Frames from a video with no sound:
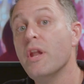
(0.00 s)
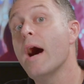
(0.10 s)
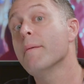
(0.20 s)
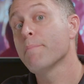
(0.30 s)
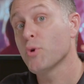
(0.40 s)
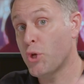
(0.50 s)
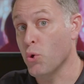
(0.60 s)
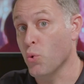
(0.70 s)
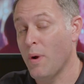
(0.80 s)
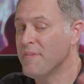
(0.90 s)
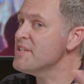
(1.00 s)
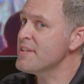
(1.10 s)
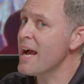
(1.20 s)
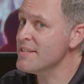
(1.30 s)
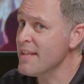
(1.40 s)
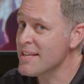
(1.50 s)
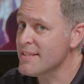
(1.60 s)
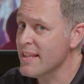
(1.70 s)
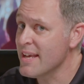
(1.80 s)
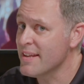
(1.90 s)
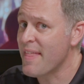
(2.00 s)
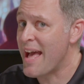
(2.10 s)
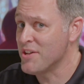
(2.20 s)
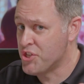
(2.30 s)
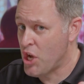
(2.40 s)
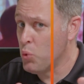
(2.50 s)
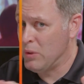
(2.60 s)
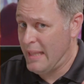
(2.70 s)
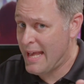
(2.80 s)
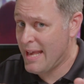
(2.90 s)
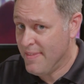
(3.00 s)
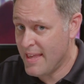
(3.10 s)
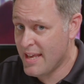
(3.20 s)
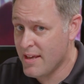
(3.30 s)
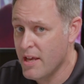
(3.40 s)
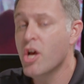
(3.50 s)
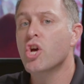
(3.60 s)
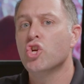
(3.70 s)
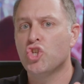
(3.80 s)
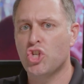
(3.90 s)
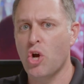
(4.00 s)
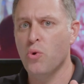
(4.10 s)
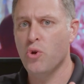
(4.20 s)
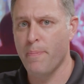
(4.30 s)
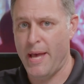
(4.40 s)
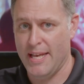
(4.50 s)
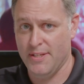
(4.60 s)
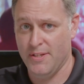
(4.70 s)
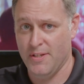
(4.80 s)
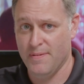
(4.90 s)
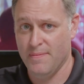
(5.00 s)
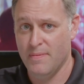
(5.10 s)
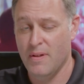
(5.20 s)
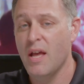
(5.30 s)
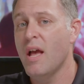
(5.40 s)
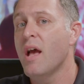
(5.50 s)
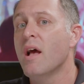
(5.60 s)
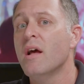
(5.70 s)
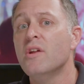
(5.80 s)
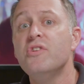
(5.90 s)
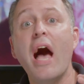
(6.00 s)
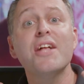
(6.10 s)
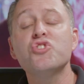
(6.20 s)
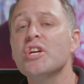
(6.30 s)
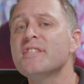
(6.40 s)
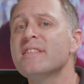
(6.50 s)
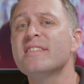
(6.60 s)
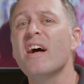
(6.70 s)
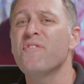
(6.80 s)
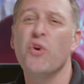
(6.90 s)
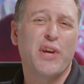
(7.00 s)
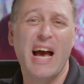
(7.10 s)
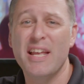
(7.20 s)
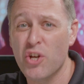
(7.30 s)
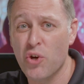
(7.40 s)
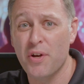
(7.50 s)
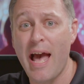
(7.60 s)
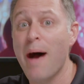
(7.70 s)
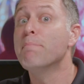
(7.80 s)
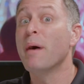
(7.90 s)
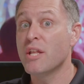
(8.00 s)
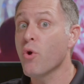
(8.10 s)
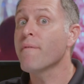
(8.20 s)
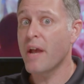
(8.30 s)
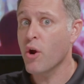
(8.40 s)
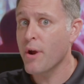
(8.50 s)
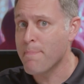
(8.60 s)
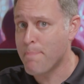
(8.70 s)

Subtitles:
Number 2, and this ties nicely into that don't lie thing, show your best. Not just the stuff you're kinda good at, but your very